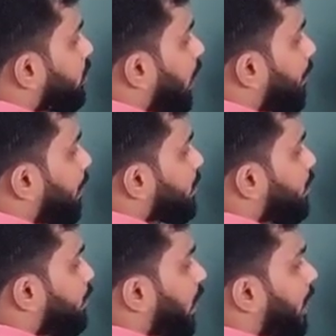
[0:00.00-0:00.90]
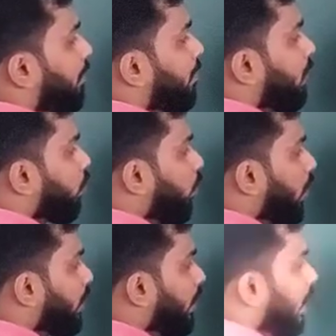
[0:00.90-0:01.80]
sometimes if we are keeping the
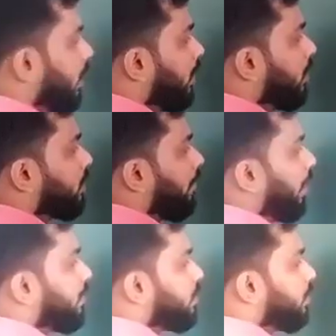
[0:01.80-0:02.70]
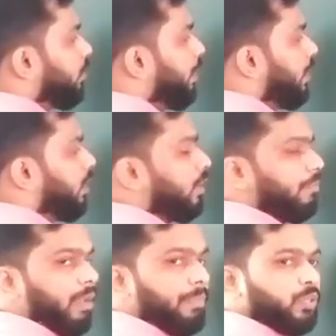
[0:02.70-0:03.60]
ruler here, sometimes it will be
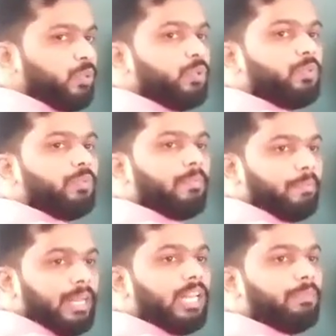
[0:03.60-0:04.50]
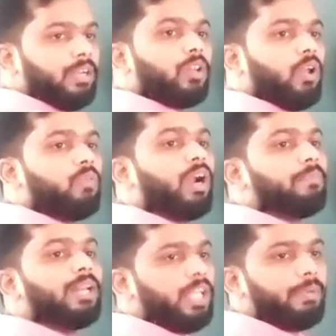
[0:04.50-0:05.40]
maybe 2 millimeter or
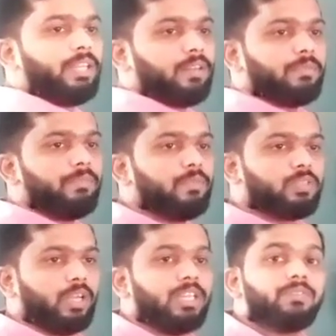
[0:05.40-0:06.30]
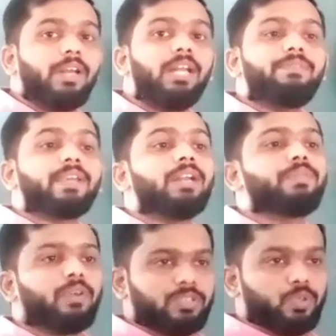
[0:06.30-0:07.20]
1 millimeter. So it is very difficult
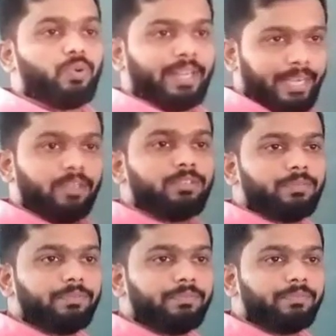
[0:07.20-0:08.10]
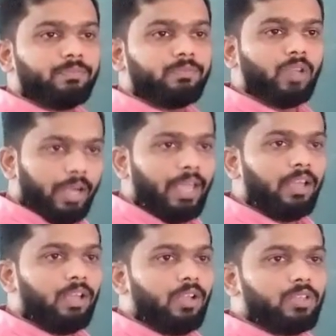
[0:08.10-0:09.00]
for us to read.
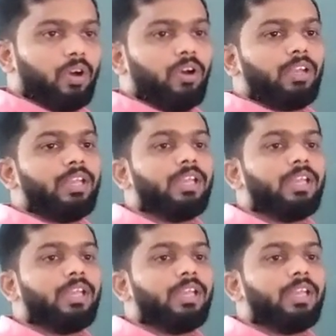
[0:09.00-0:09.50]
Okay, so